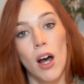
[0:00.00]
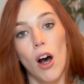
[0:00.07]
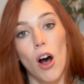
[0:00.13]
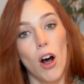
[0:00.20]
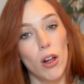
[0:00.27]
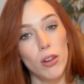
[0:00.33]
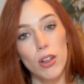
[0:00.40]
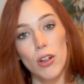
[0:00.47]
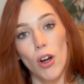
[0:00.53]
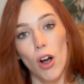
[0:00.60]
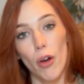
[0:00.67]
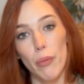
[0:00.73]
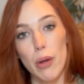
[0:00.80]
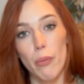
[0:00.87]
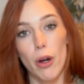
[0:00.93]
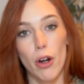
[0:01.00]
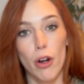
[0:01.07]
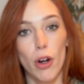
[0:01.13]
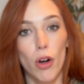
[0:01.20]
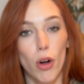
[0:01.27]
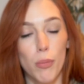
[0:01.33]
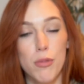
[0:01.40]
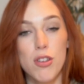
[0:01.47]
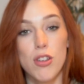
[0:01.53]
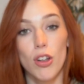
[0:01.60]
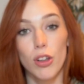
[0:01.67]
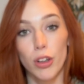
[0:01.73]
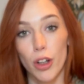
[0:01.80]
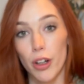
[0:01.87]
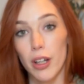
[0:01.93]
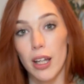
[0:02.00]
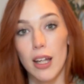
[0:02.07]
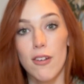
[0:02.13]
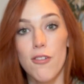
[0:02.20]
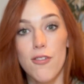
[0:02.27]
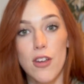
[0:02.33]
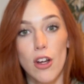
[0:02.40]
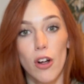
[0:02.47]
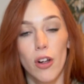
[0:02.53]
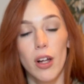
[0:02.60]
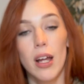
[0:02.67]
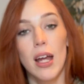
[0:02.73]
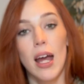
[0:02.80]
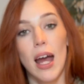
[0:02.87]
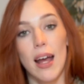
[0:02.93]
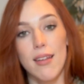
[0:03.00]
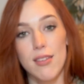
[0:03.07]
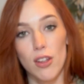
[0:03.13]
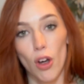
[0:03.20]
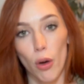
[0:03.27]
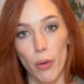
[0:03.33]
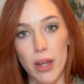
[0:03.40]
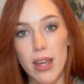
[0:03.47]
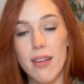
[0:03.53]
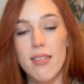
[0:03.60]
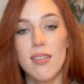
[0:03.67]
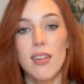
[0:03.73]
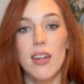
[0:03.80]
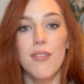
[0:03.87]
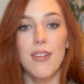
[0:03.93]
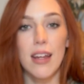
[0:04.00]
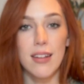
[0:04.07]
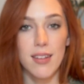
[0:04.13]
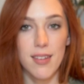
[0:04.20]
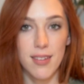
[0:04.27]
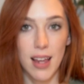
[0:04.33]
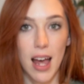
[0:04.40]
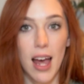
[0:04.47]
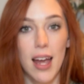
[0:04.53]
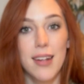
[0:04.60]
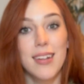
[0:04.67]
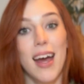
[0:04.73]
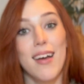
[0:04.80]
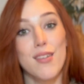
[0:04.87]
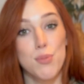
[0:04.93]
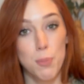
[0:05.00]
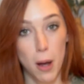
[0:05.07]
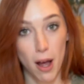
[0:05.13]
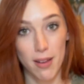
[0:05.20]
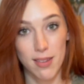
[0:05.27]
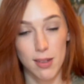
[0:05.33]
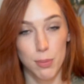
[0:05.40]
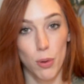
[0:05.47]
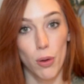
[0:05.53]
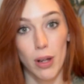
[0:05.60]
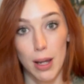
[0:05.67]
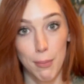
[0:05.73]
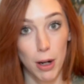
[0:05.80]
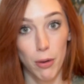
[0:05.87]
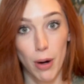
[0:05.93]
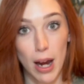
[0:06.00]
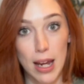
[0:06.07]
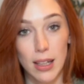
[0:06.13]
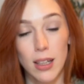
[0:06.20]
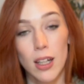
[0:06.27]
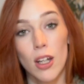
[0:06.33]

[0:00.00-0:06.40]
All in all, we want our homes to look and feel as cohesive and designed as possible. Am I right?